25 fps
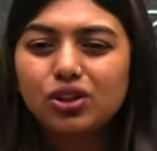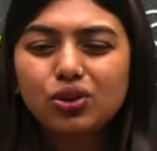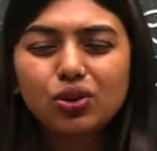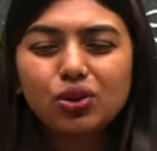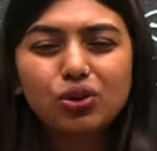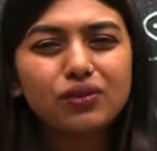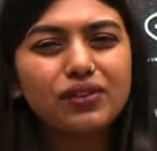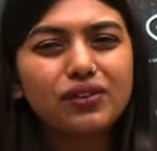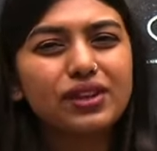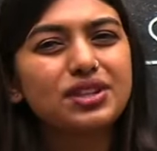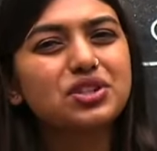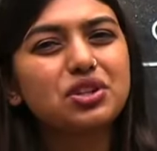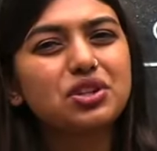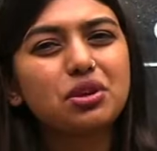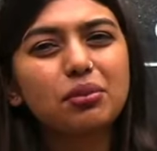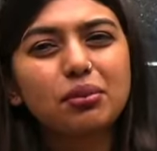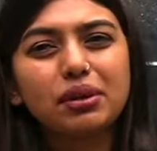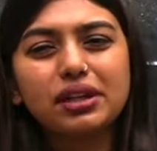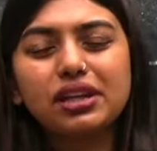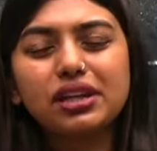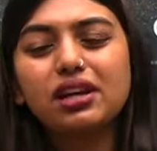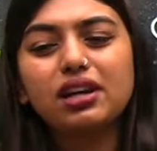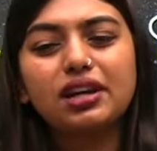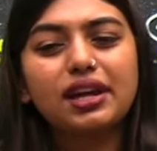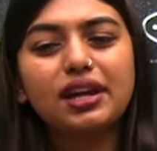Don't waste your
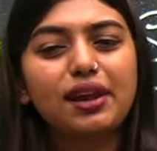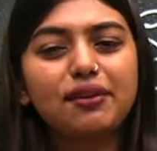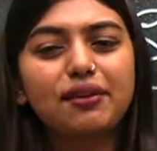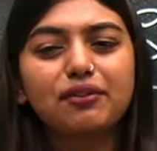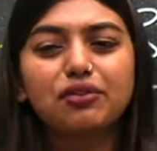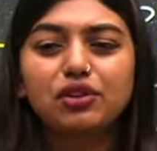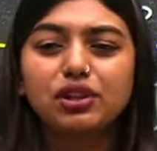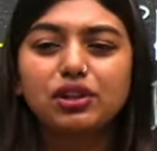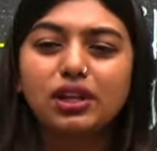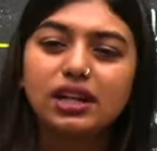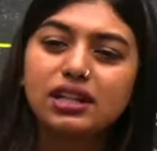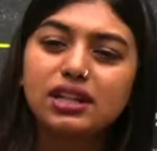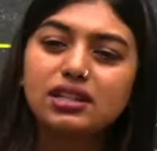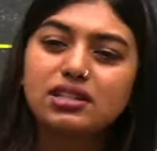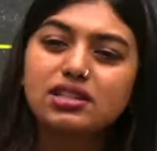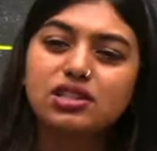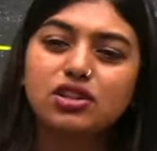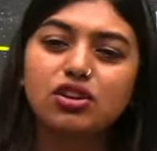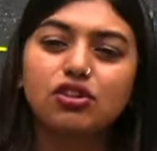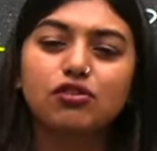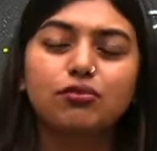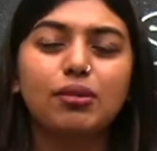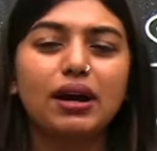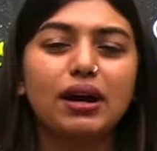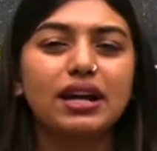money again for that,
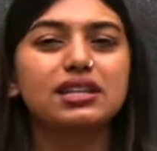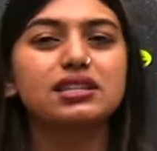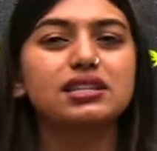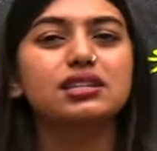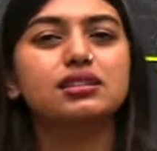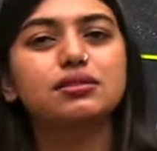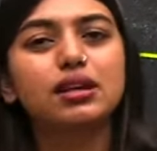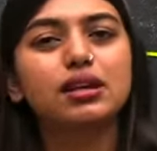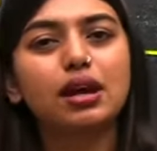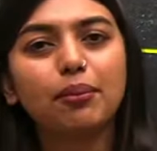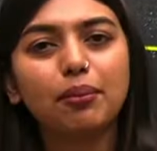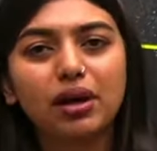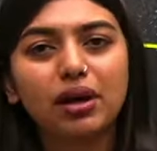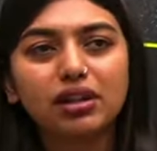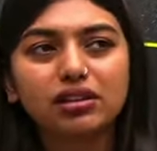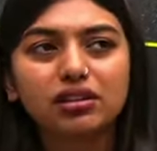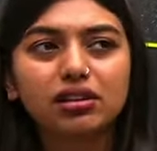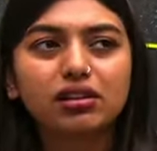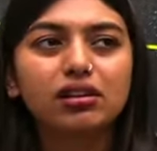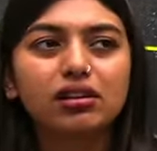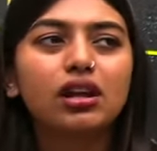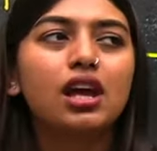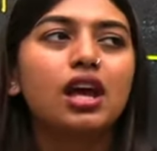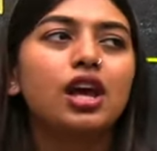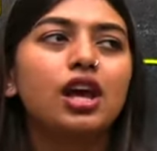instead of buy some
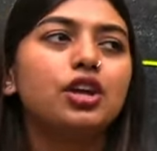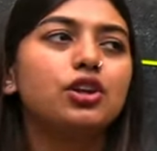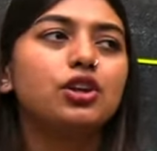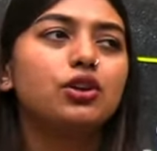other,